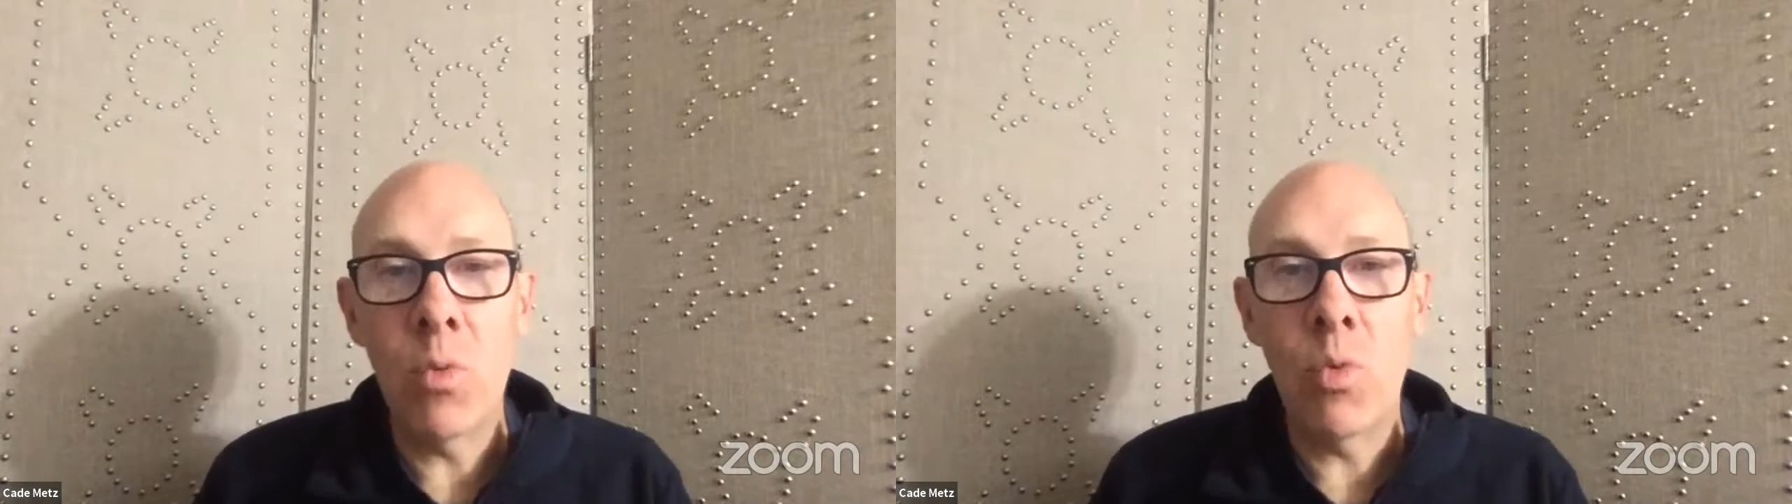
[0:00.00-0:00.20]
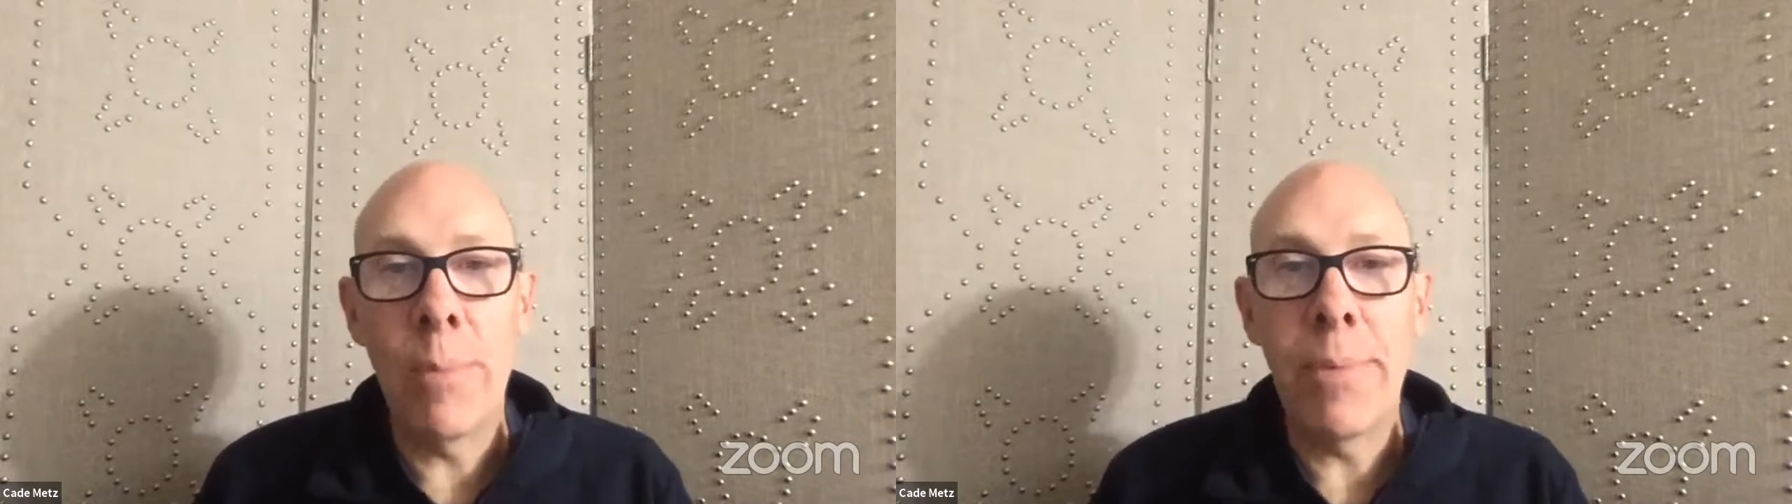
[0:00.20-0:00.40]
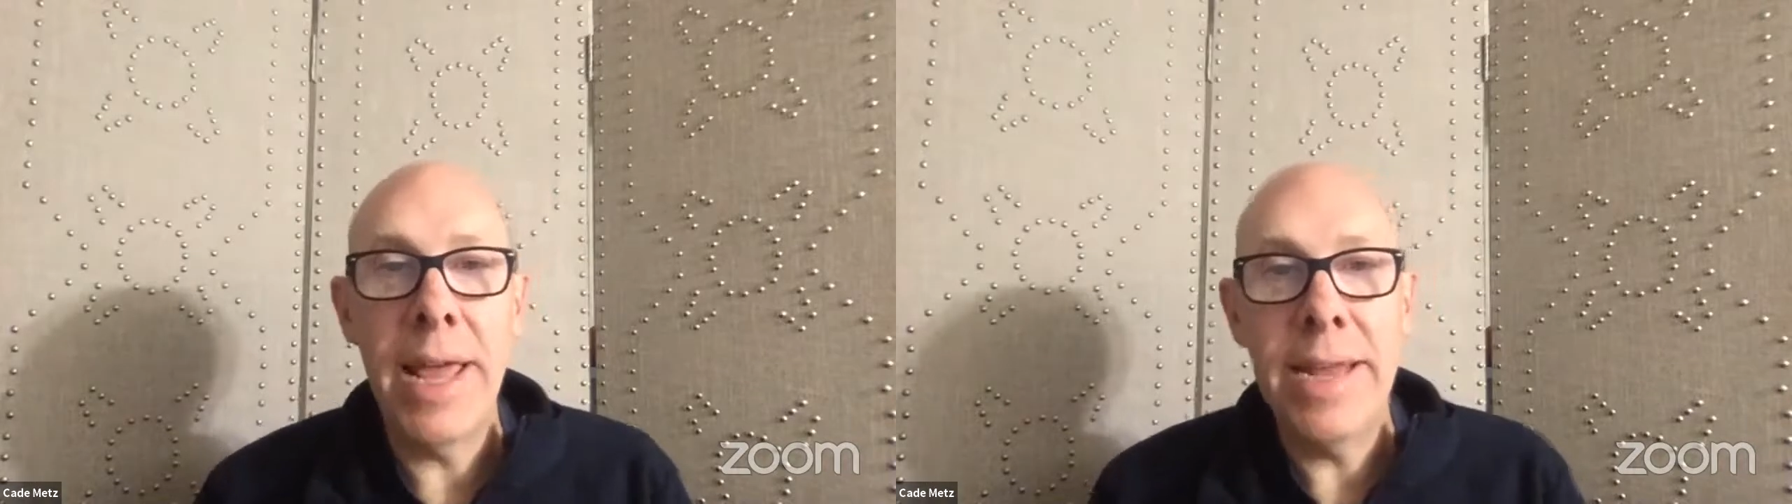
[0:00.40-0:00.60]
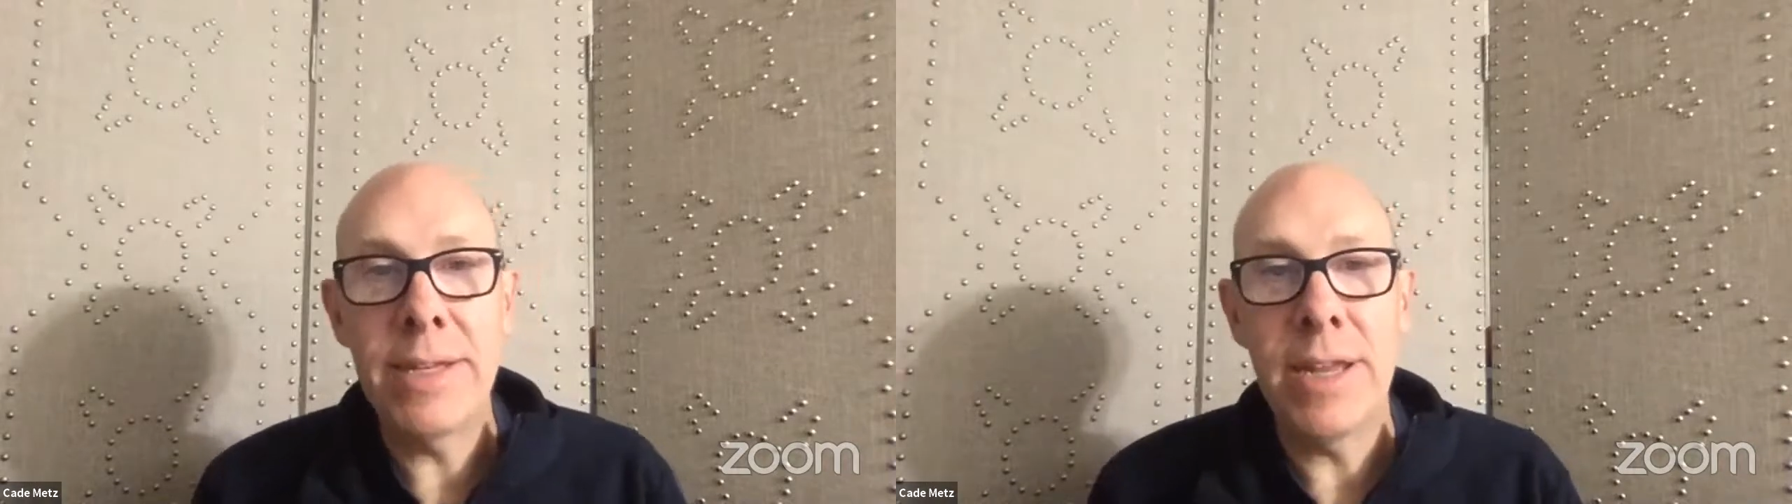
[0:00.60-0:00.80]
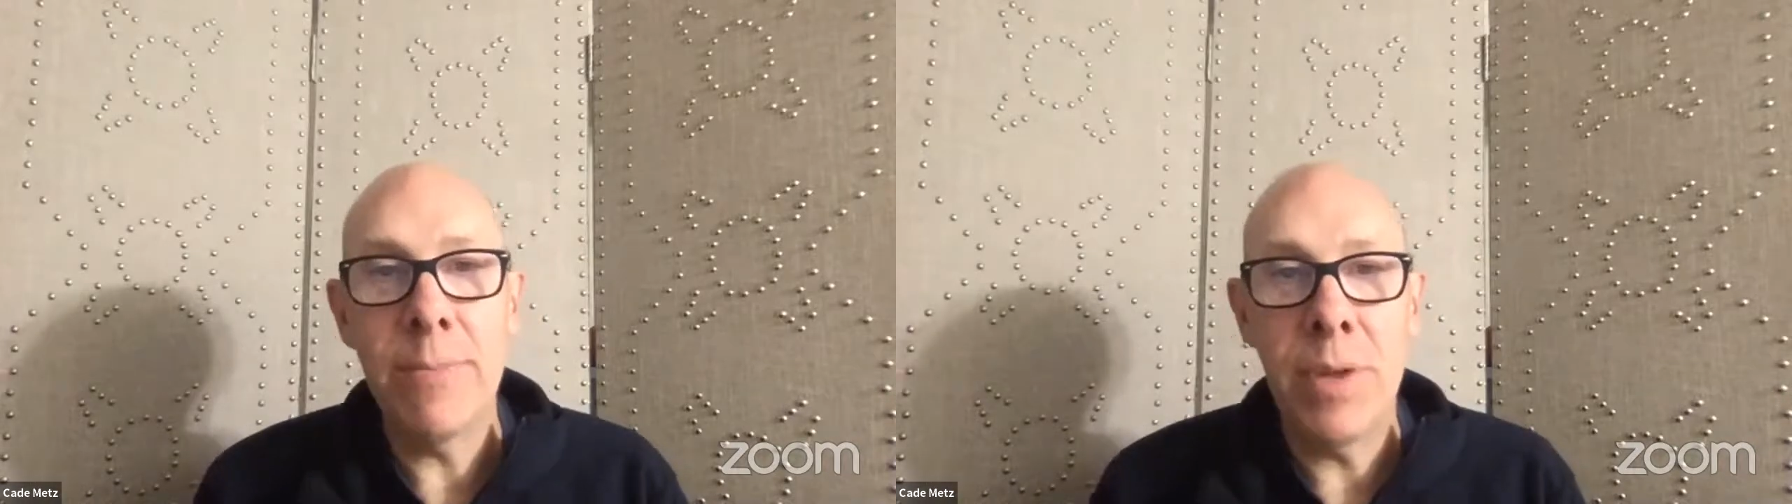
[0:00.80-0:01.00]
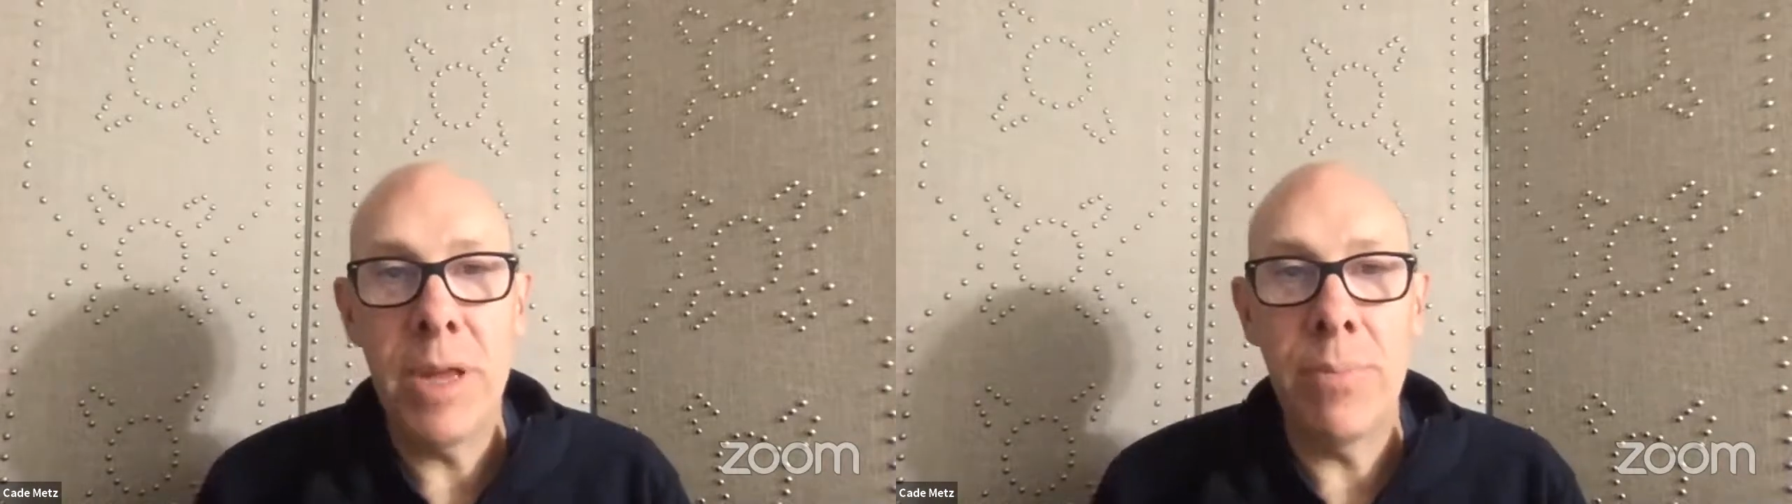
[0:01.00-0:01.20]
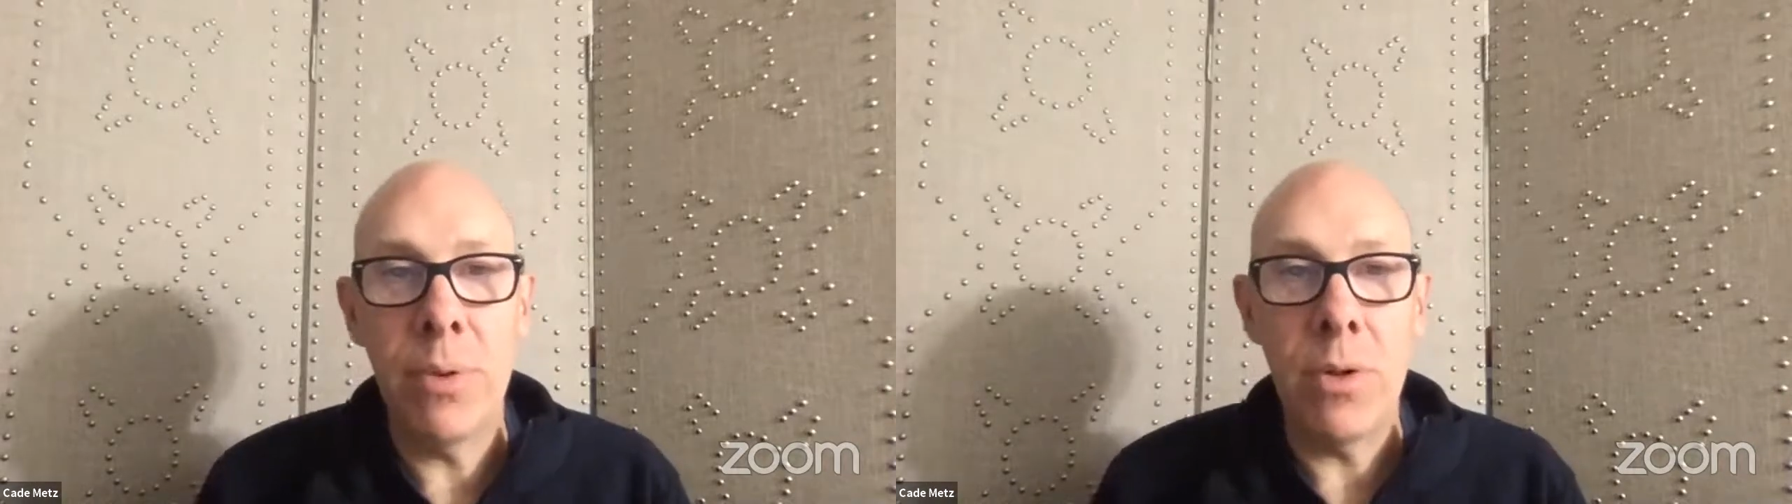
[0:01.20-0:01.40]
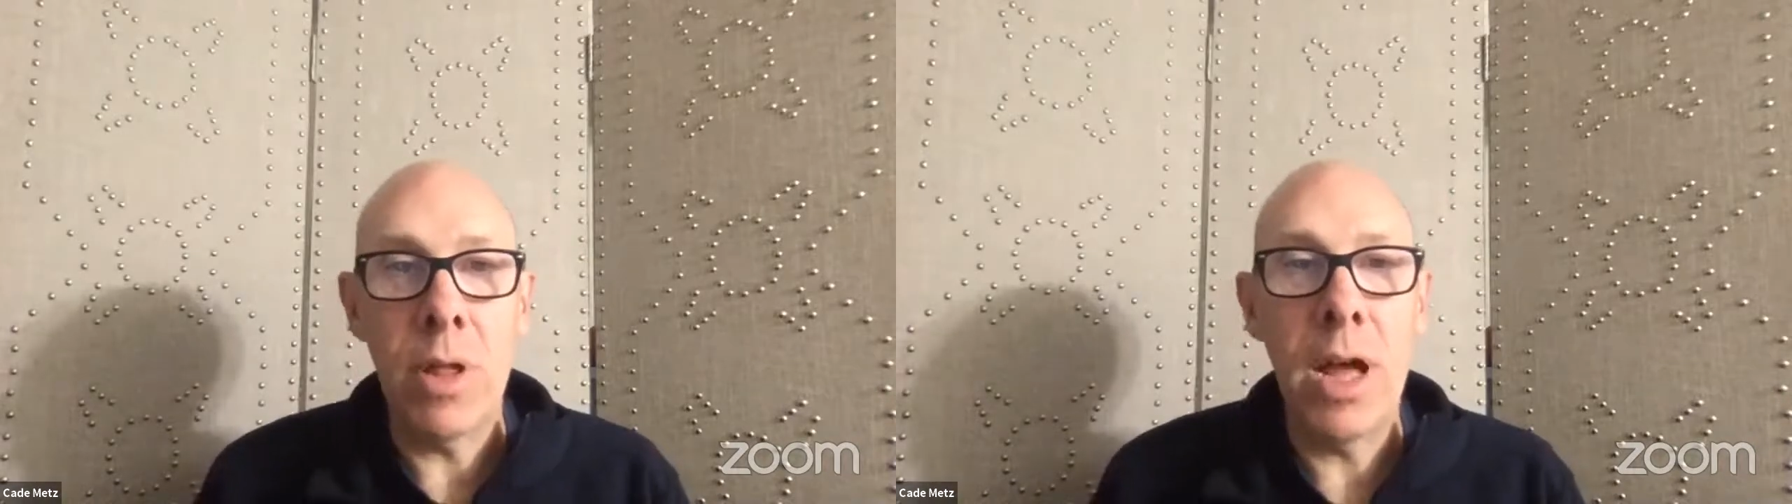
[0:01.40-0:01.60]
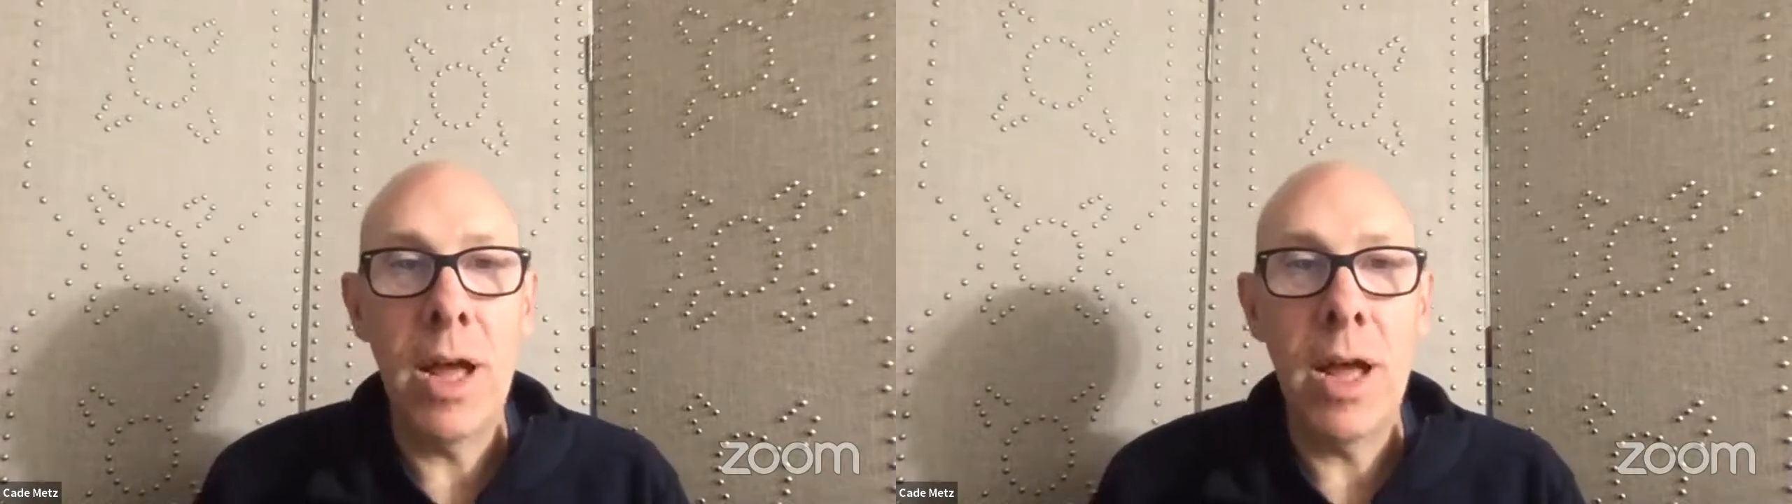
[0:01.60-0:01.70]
replacing people.